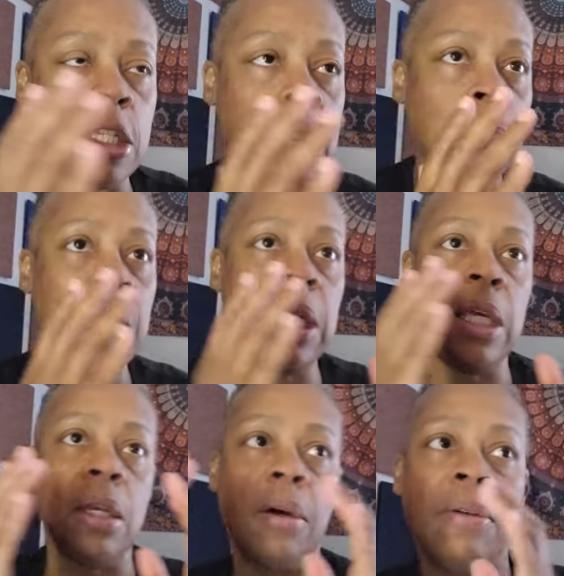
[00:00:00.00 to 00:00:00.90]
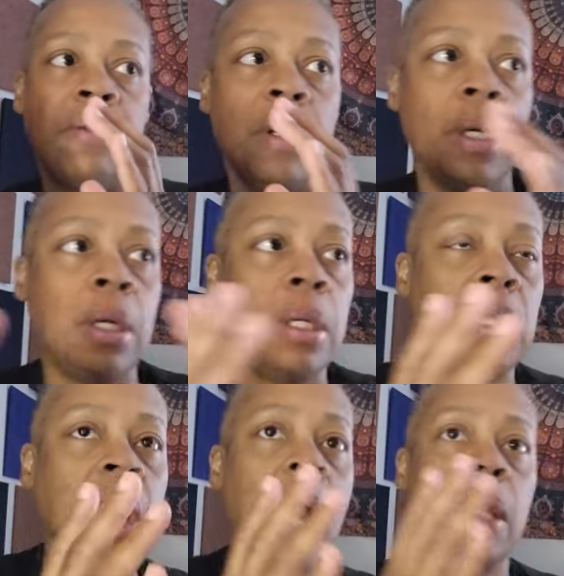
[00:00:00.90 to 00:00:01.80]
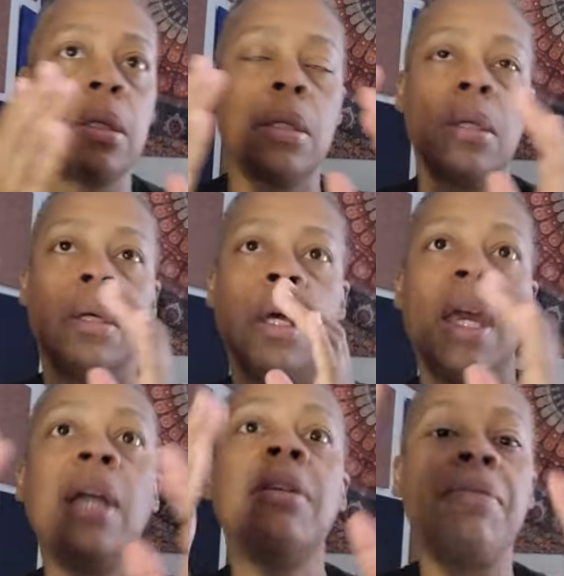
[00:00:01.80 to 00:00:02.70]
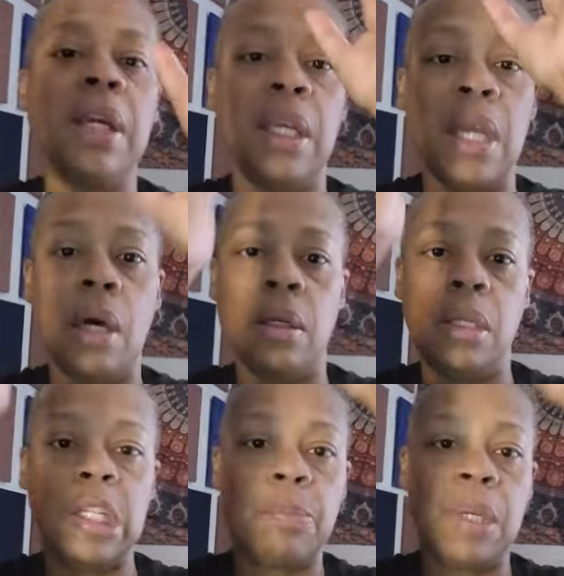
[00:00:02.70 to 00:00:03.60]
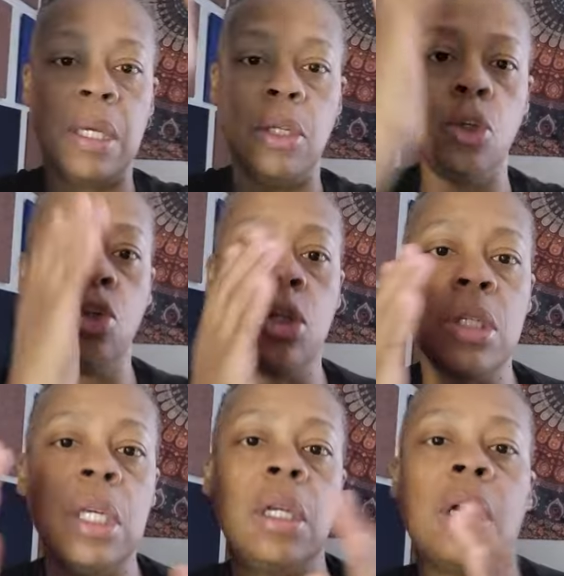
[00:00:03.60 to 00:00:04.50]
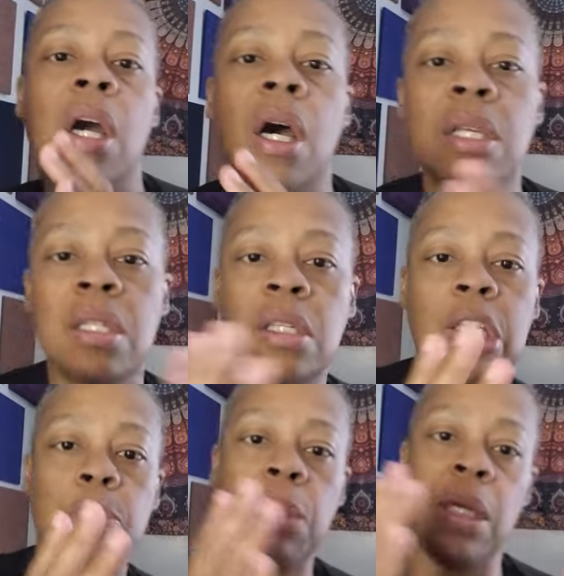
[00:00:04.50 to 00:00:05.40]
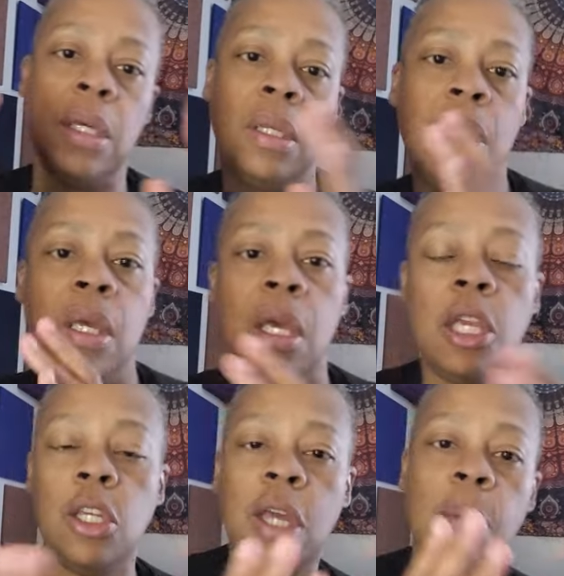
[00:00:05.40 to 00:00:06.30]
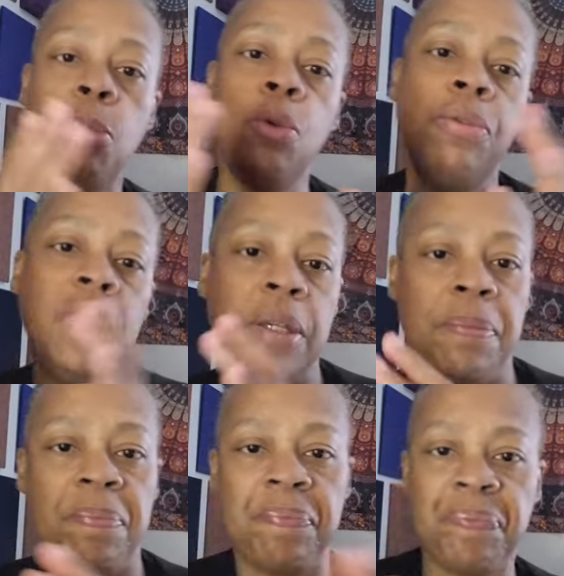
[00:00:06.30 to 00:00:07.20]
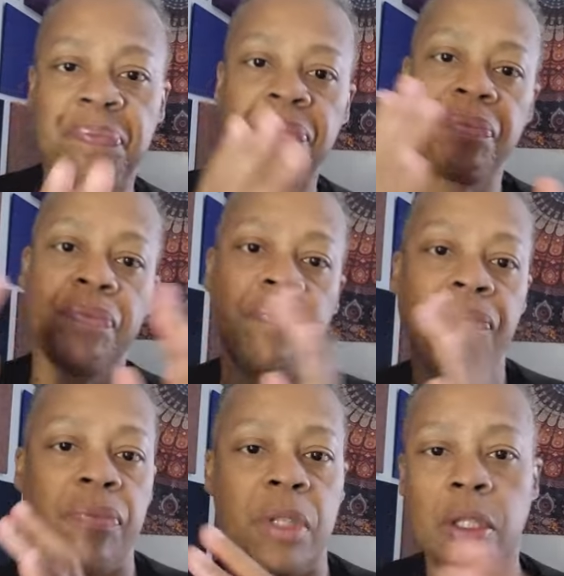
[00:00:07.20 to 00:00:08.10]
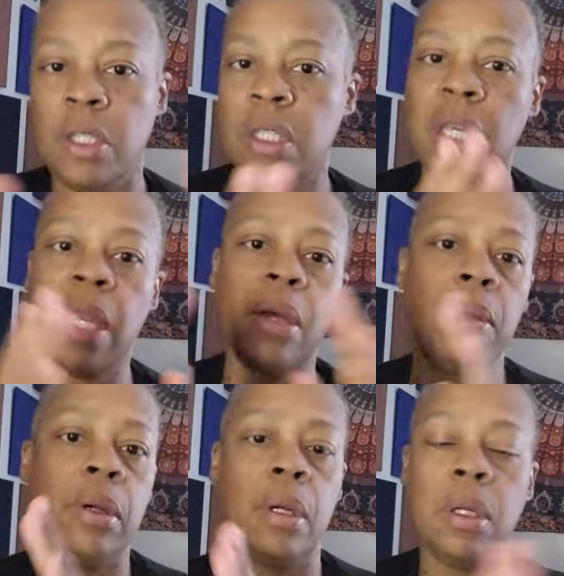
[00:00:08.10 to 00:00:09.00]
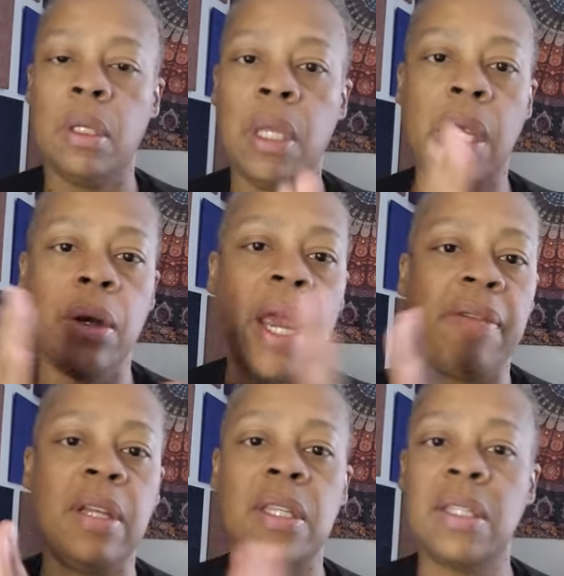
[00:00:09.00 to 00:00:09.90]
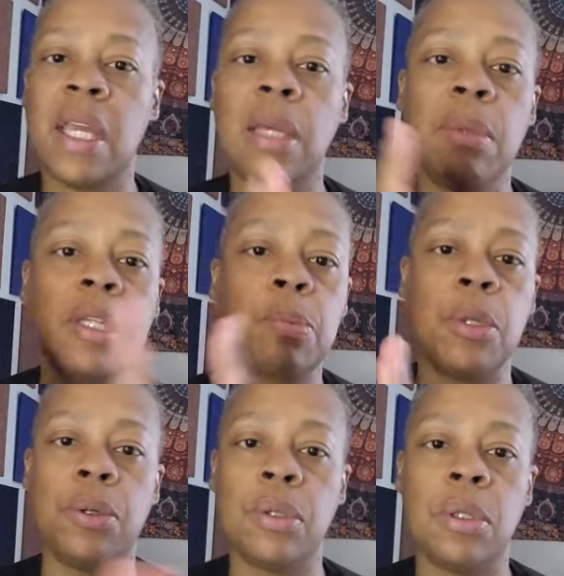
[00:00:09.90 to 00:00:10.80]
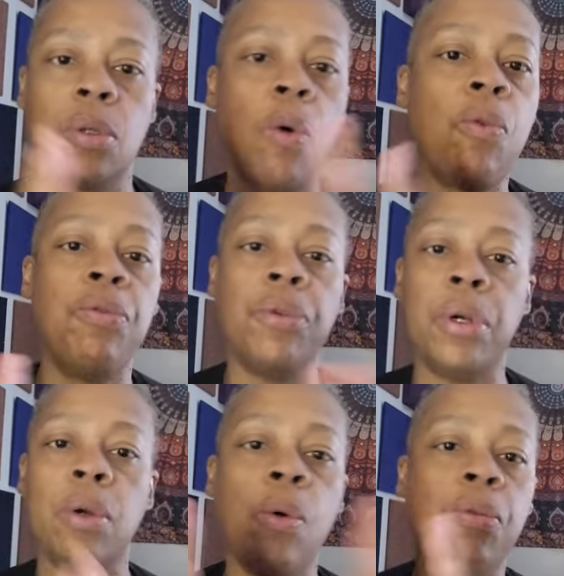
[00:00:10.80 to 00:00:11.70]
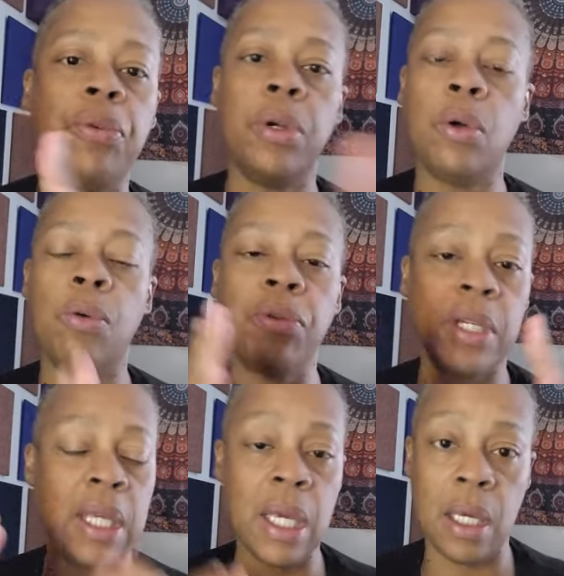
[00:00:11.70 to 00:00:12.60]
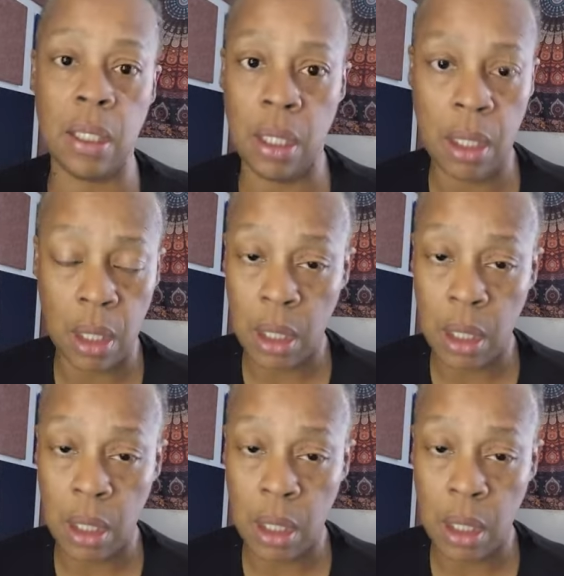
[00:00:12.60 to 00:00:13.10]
it's a spinning of not elevating out of the spin. You're just in a constant spin, and you're not moving. Just there, having the same experiences over and over and over again.